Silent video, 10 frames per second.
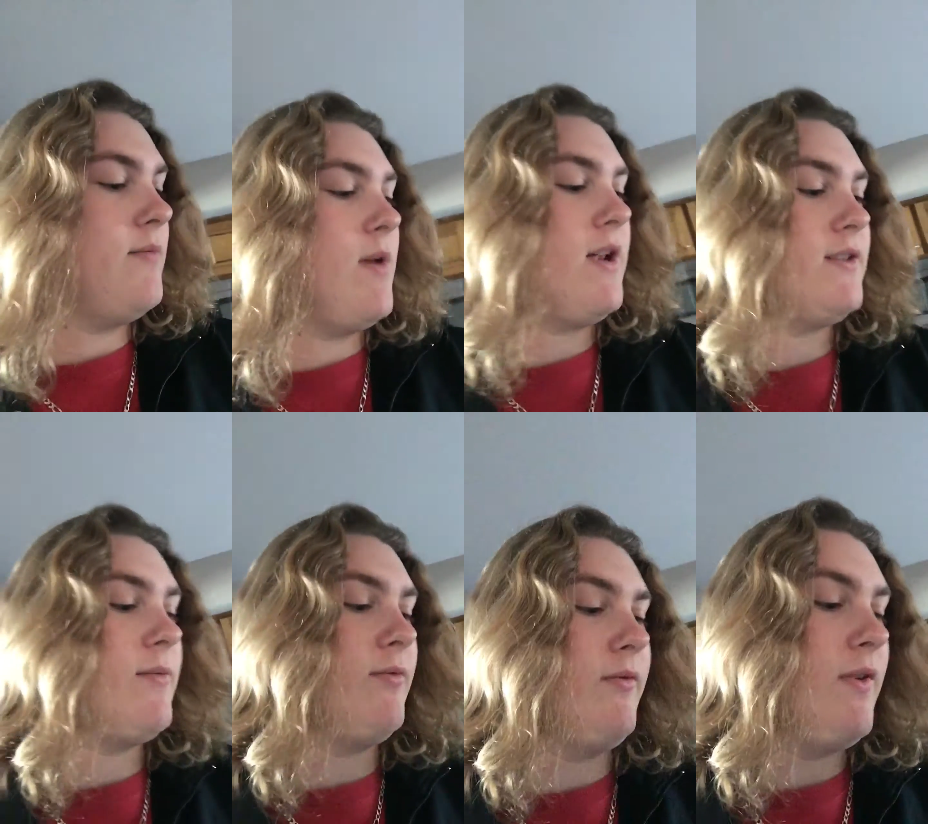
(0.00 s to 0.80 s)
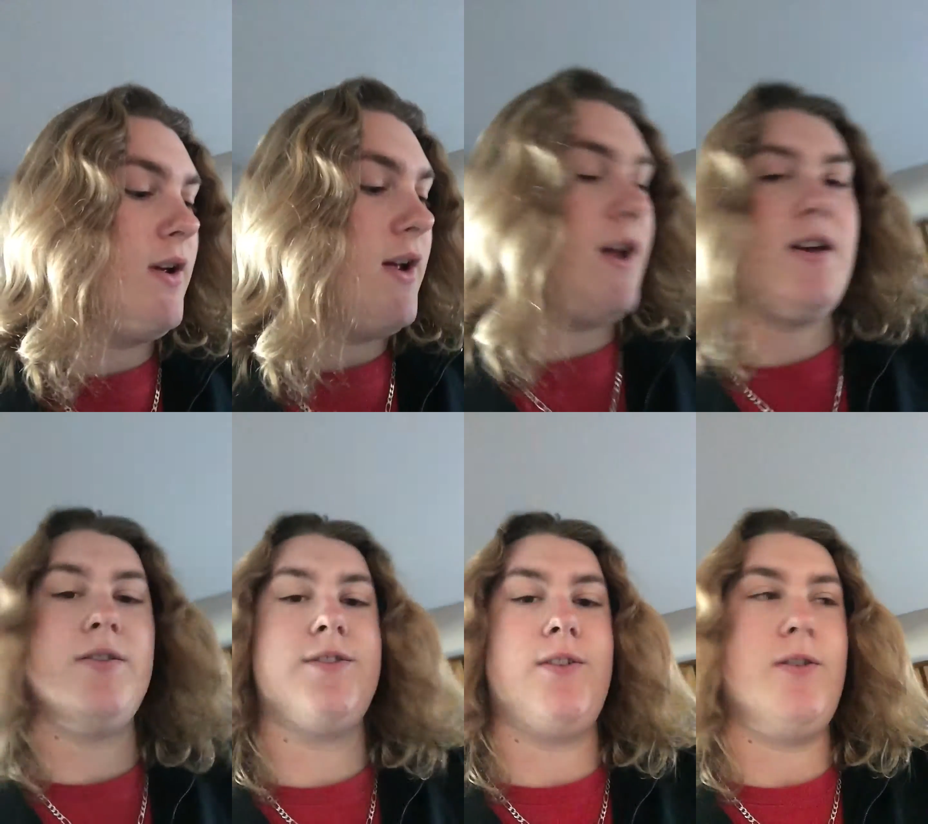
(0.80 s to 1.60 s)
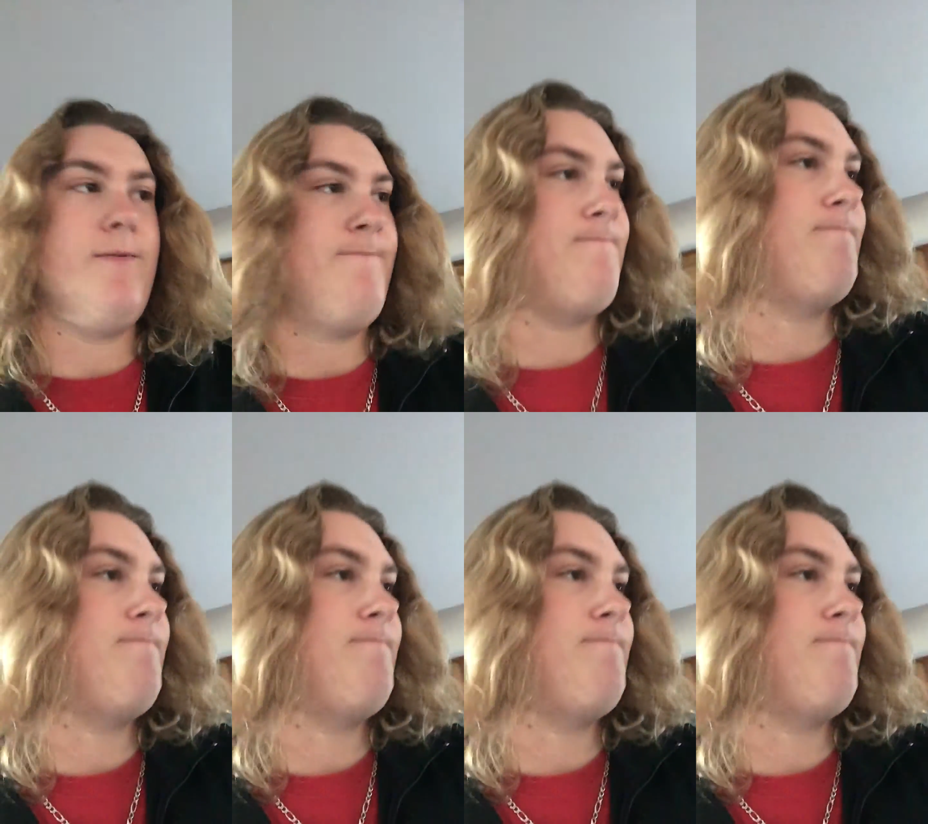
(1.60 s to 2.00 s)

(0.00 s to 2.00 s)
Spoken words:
My example of aerosol,